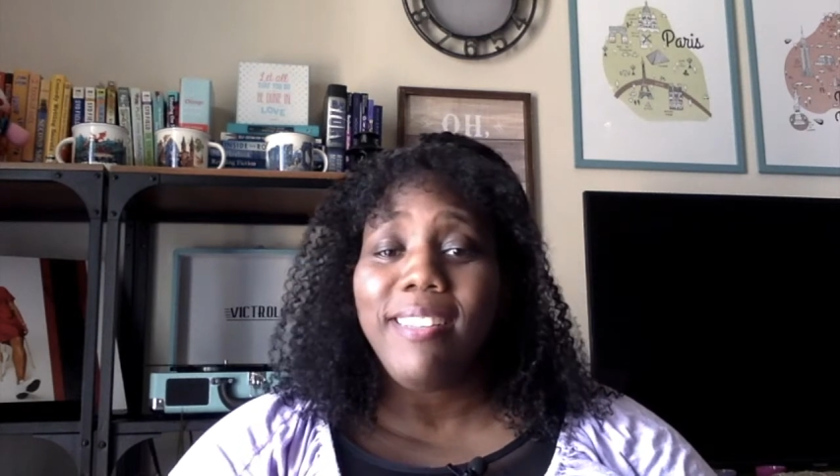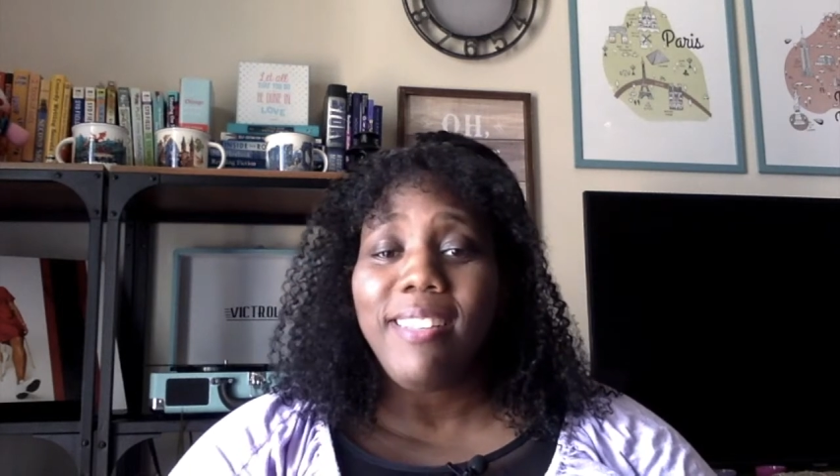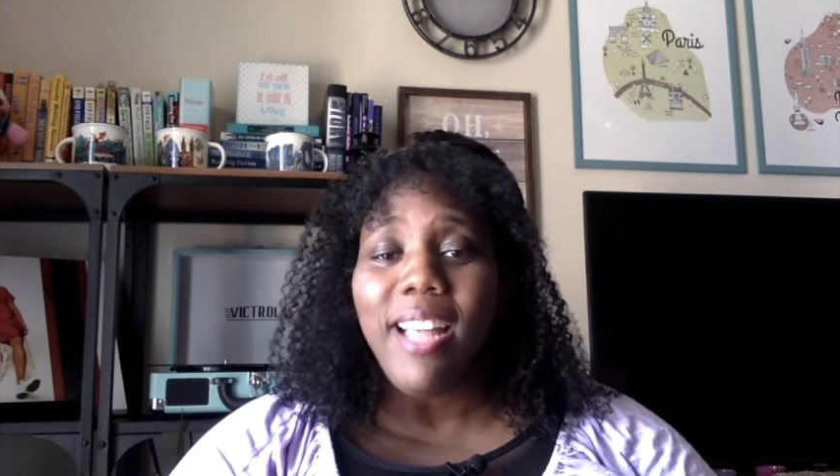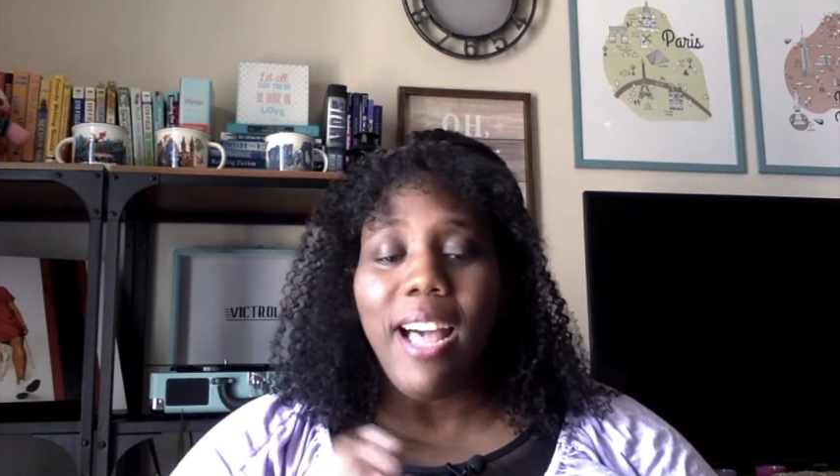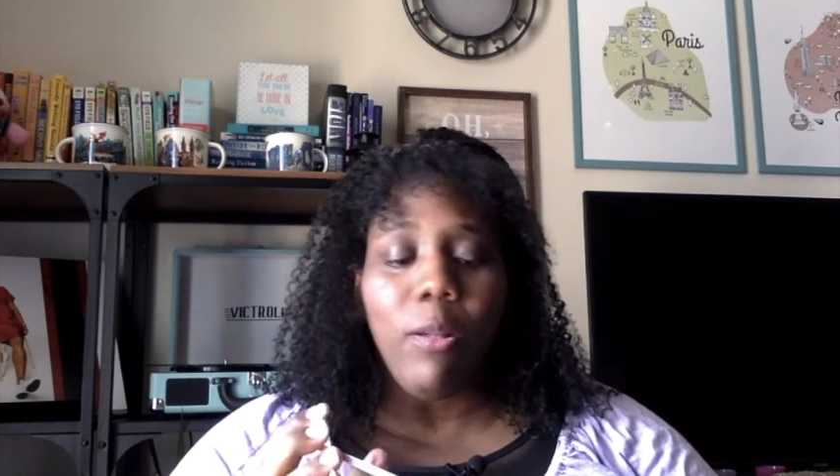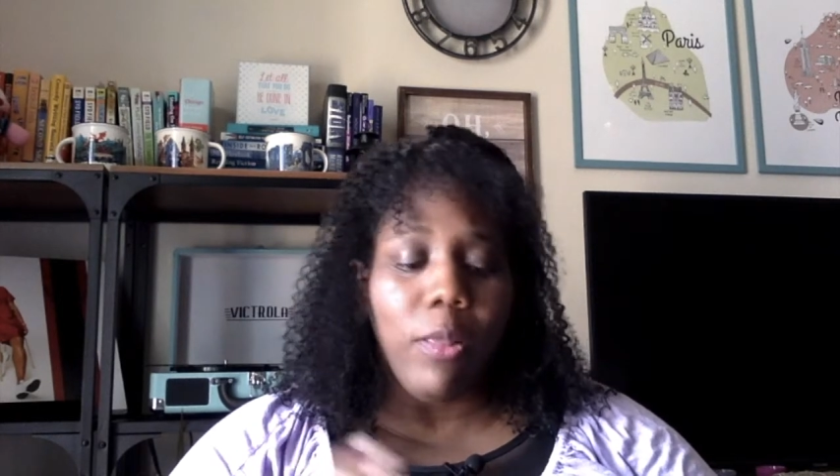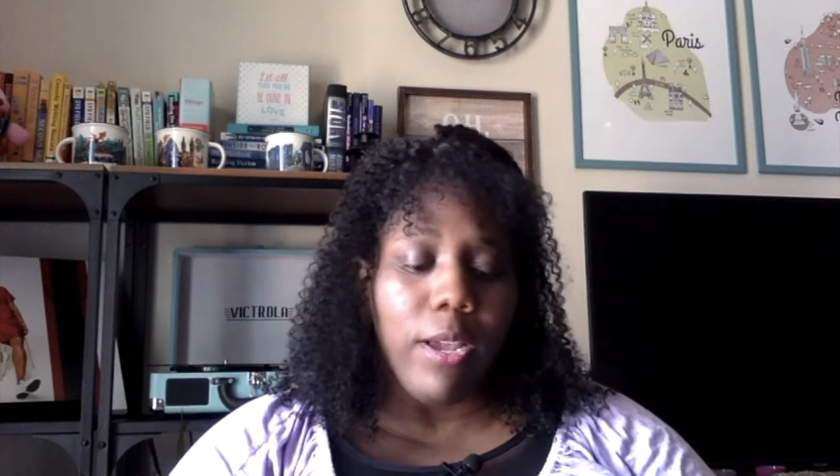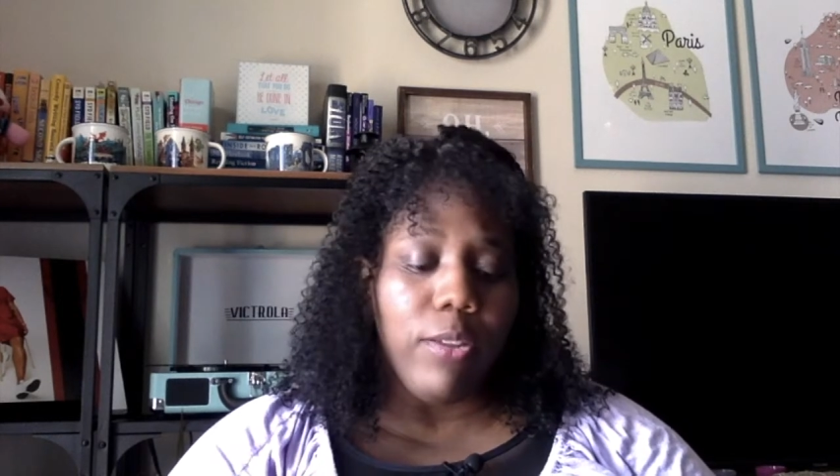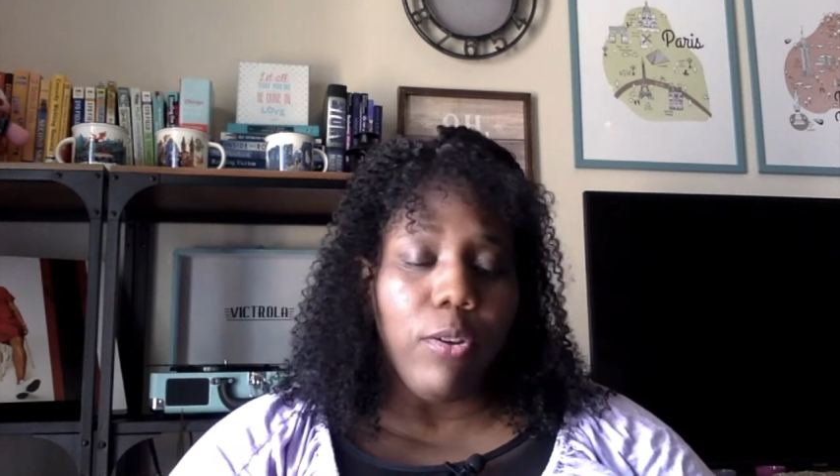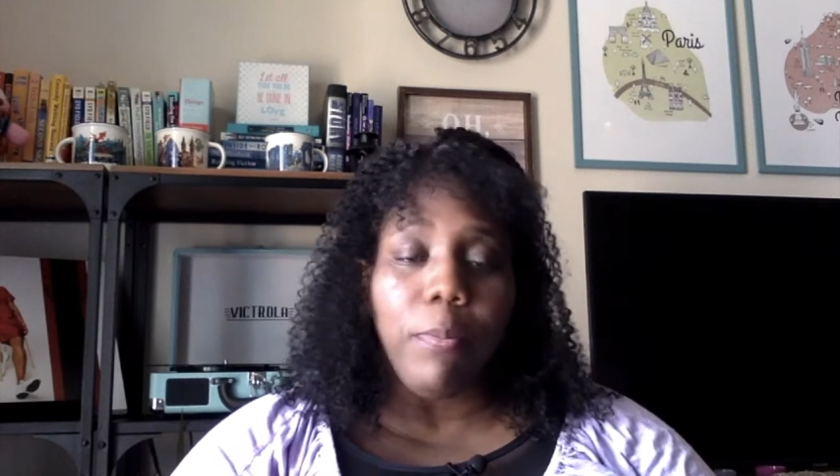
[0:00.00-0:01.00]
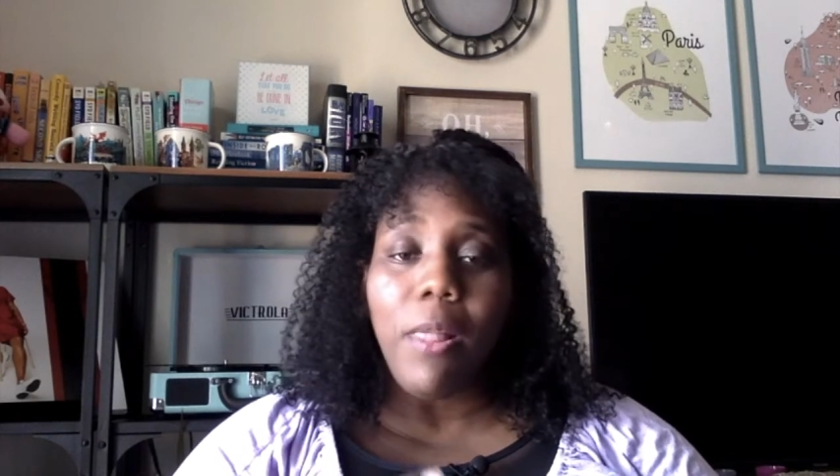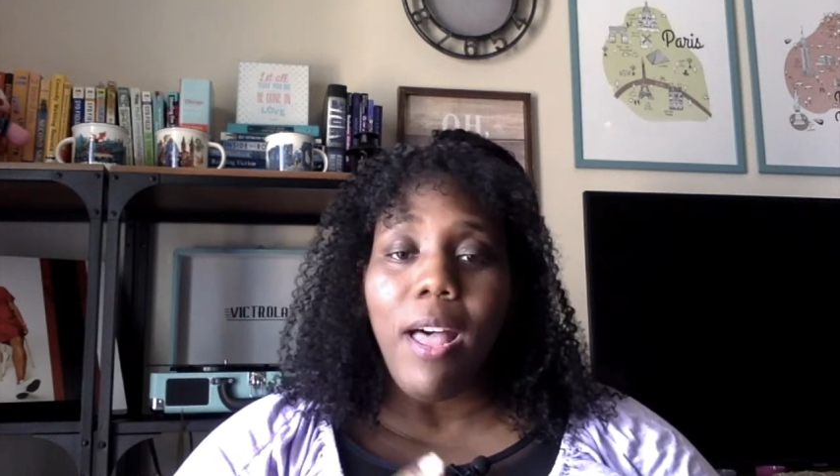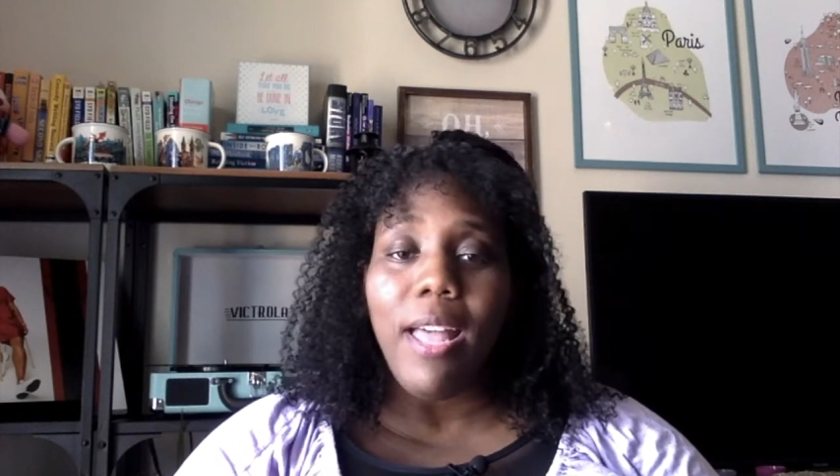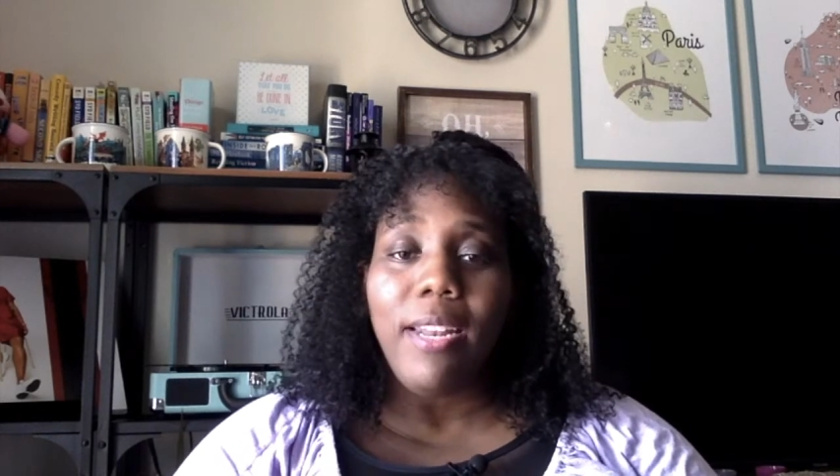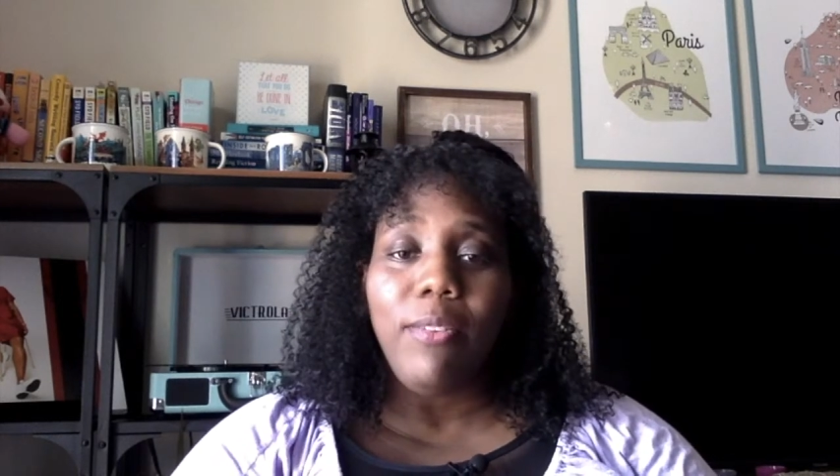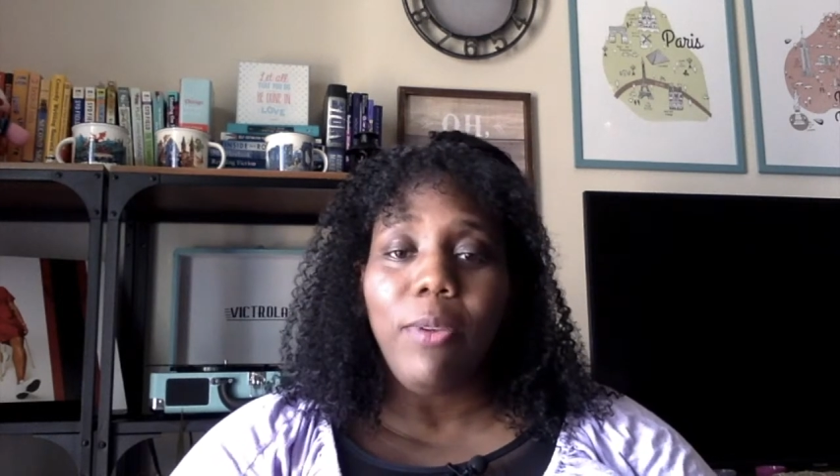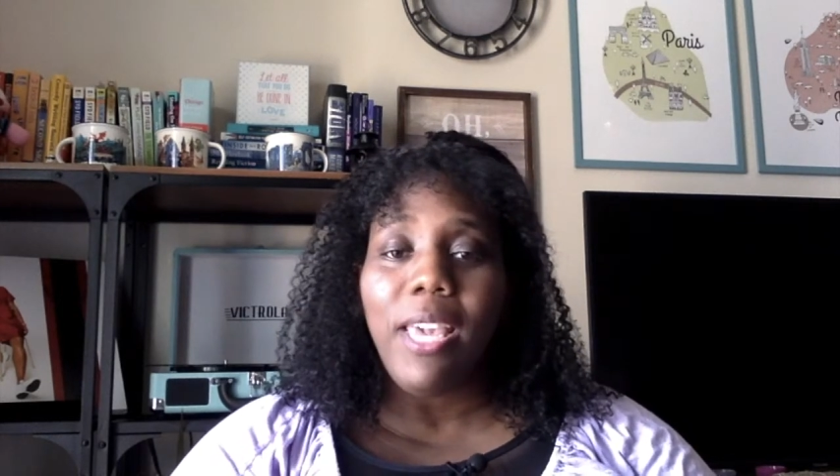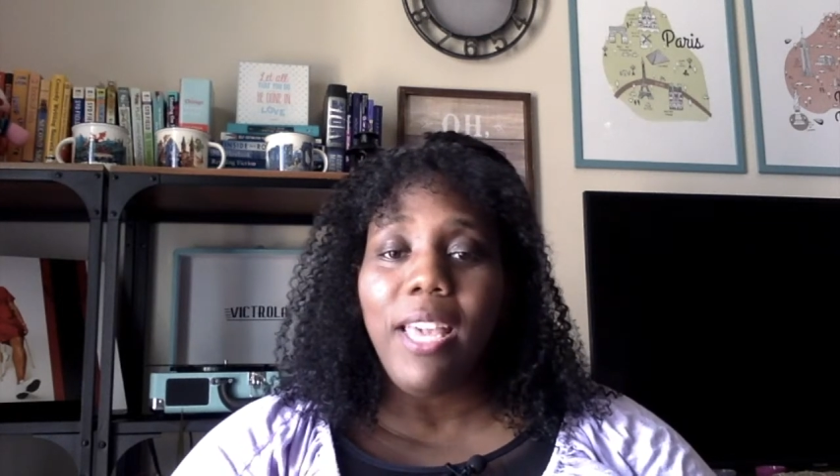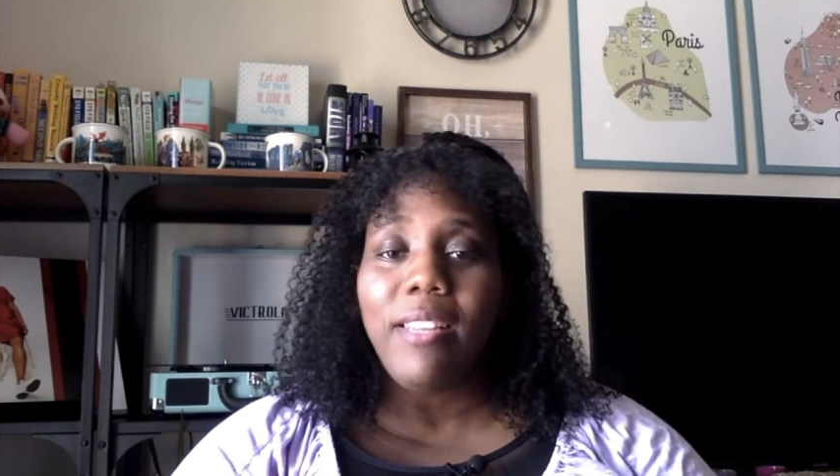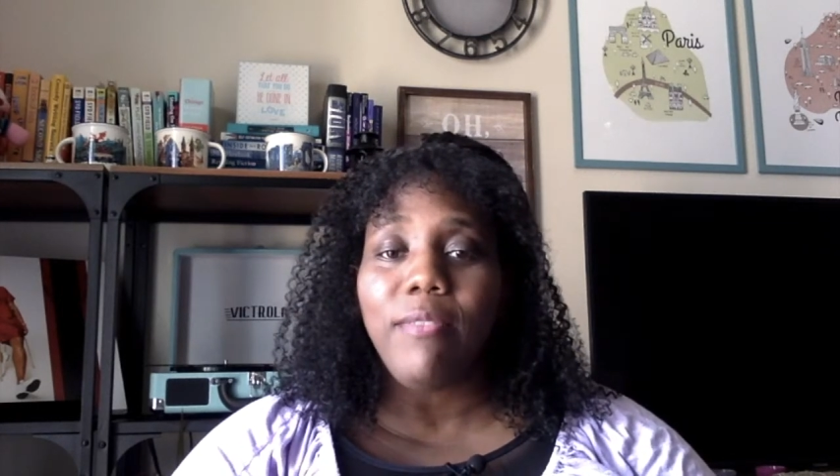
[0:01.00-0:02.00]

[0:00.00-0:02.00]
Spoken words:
outline your plot, you can